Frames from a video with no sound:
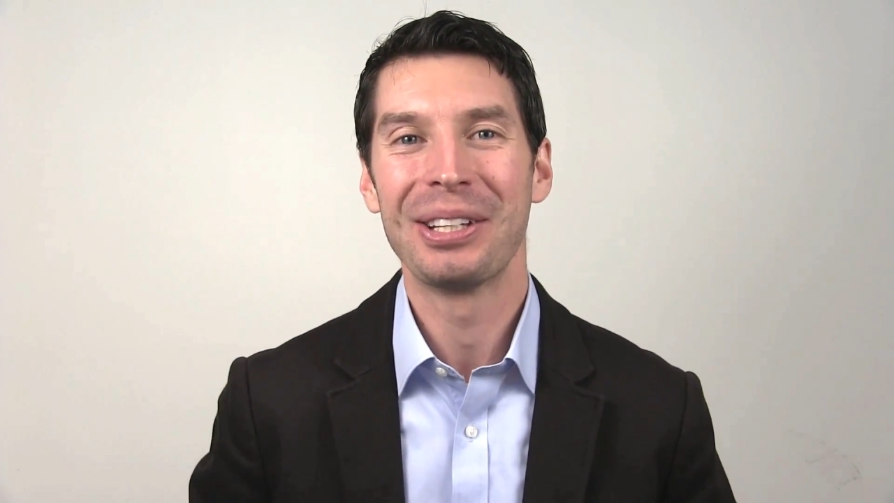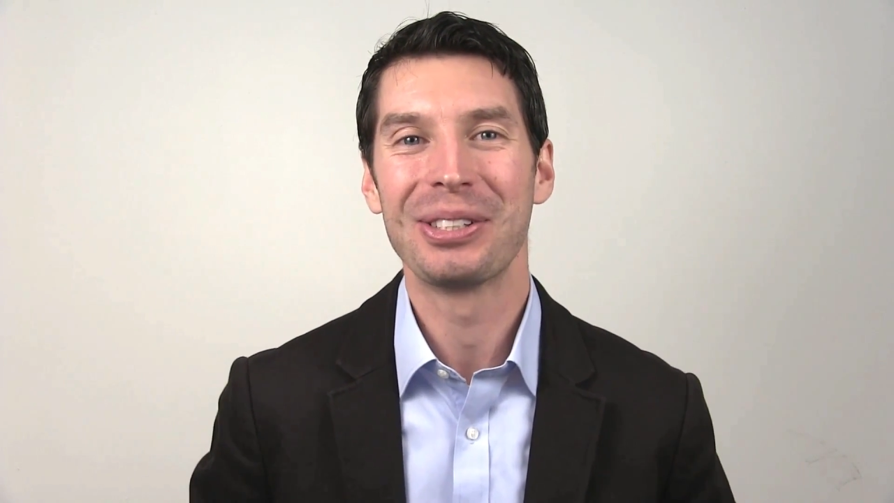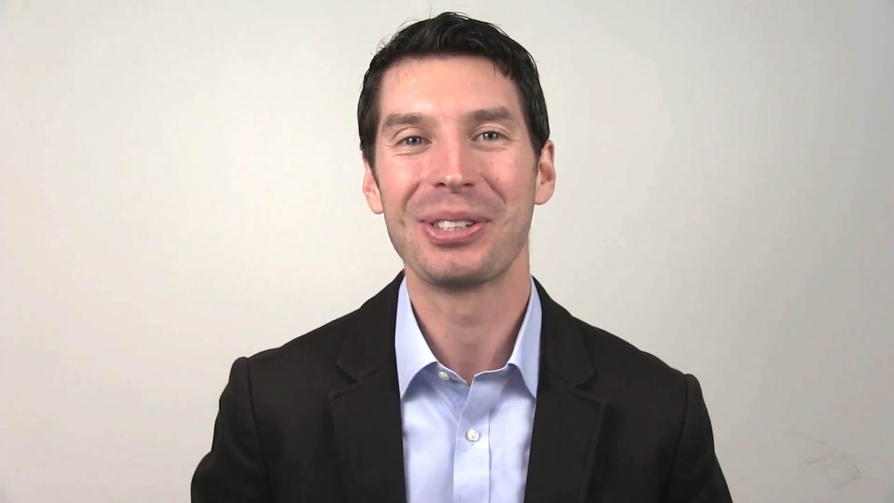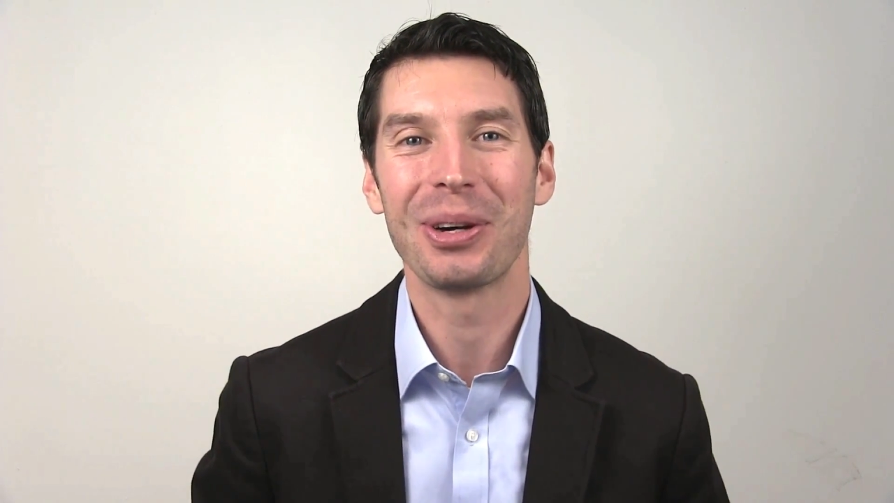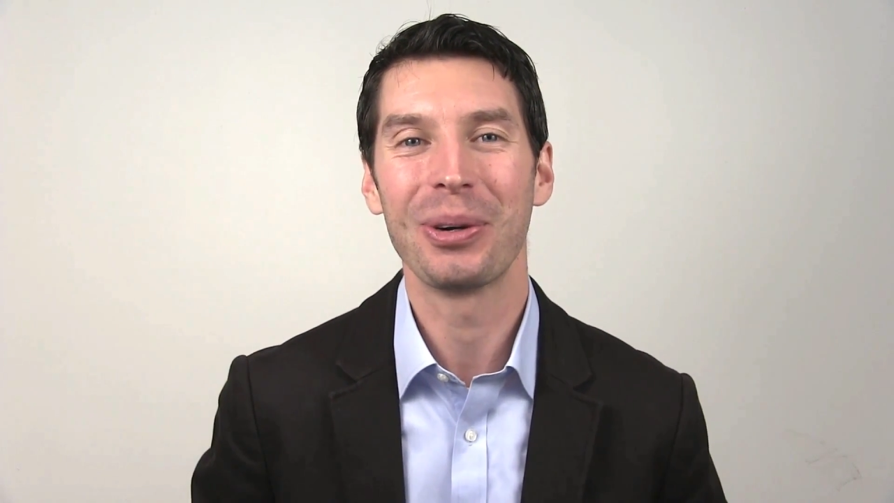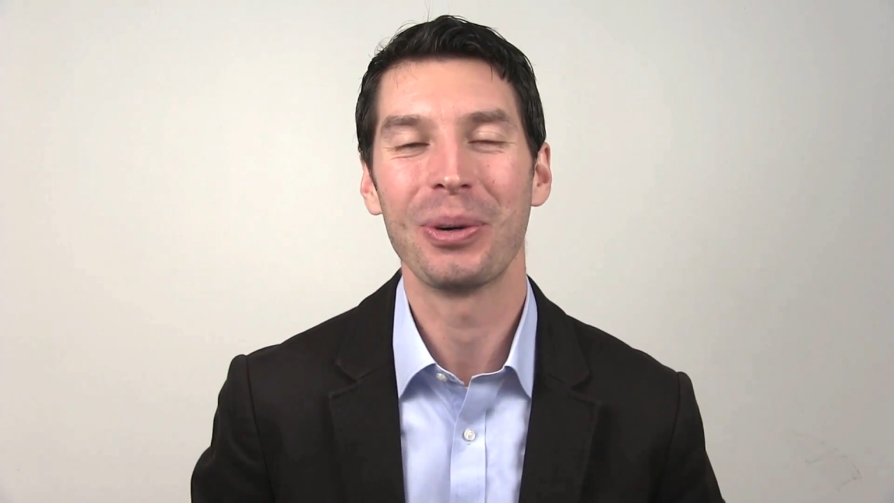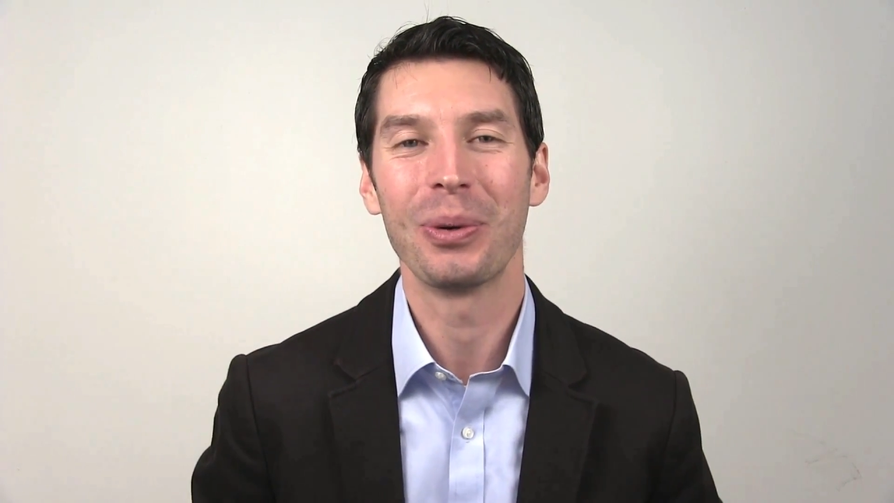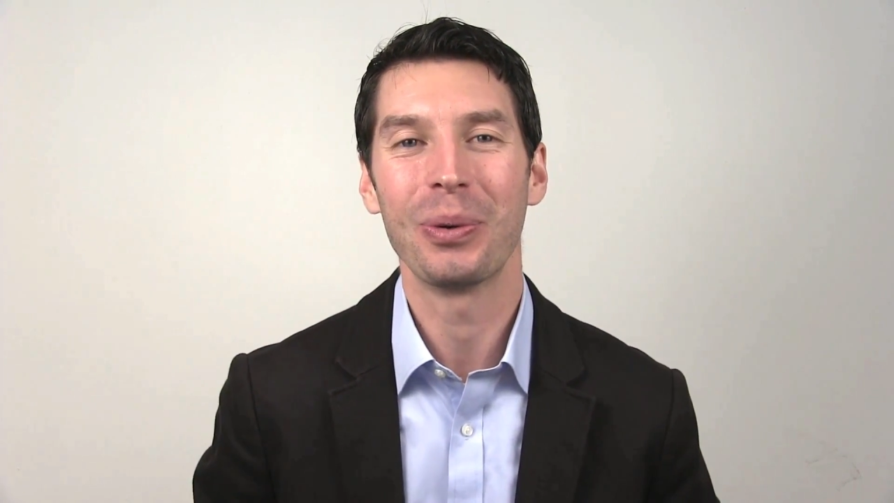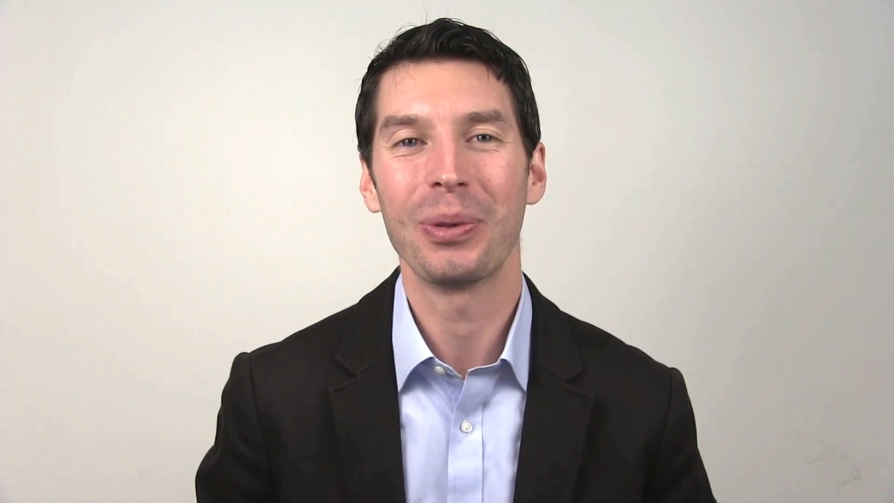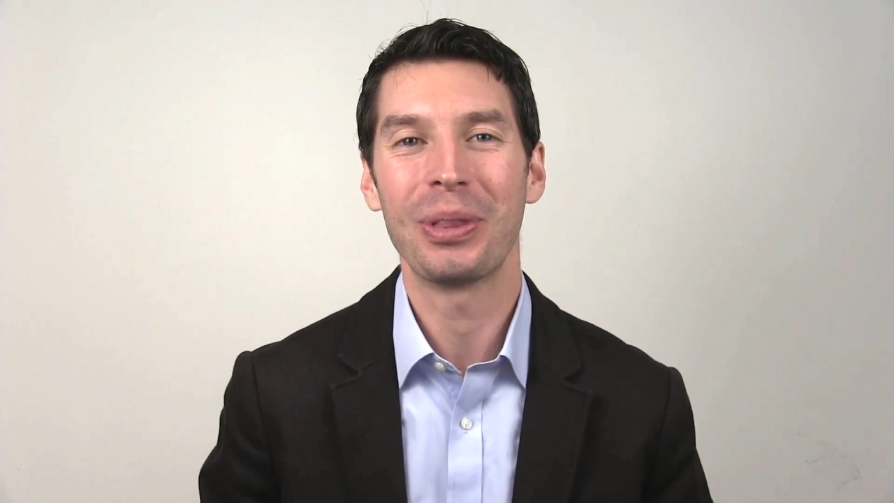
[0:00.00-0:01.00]

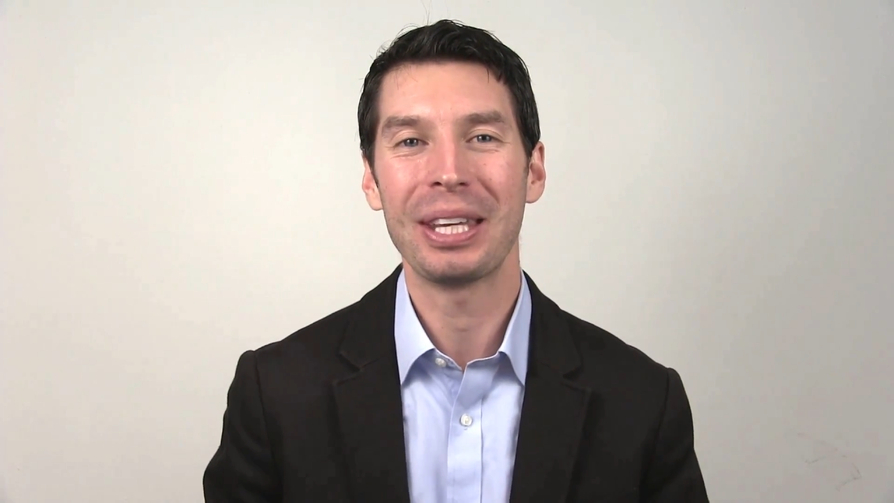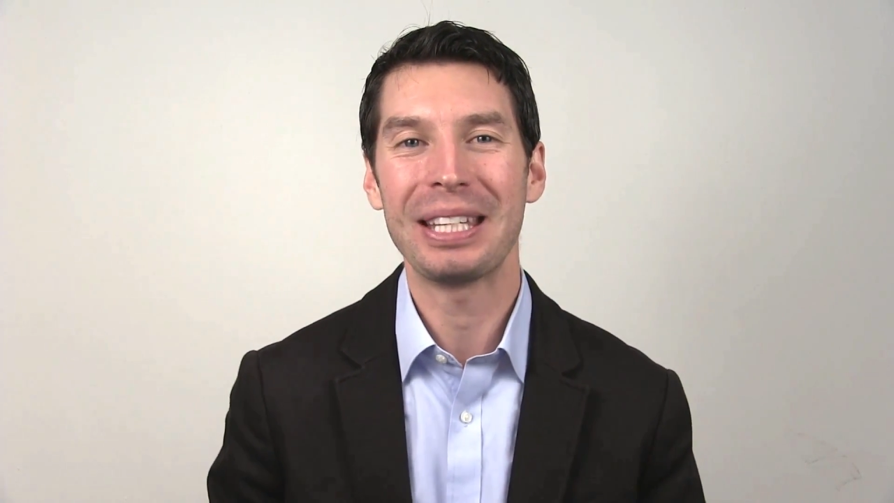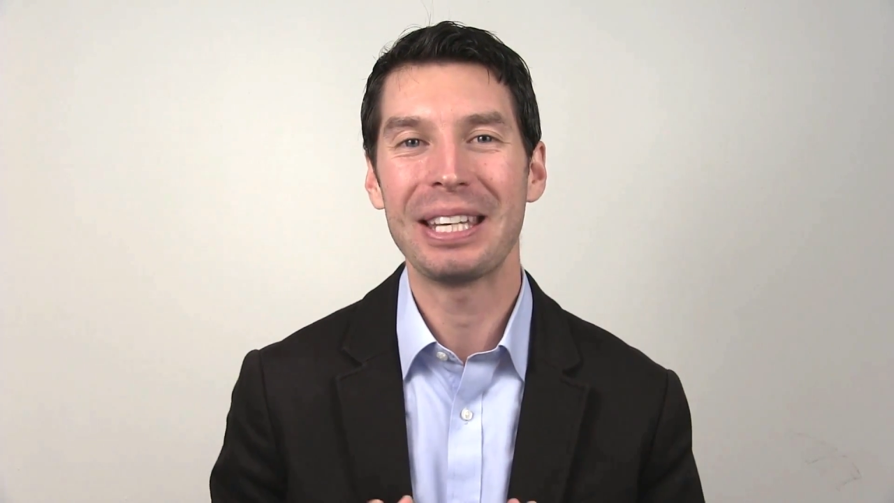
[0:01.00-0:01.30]
So the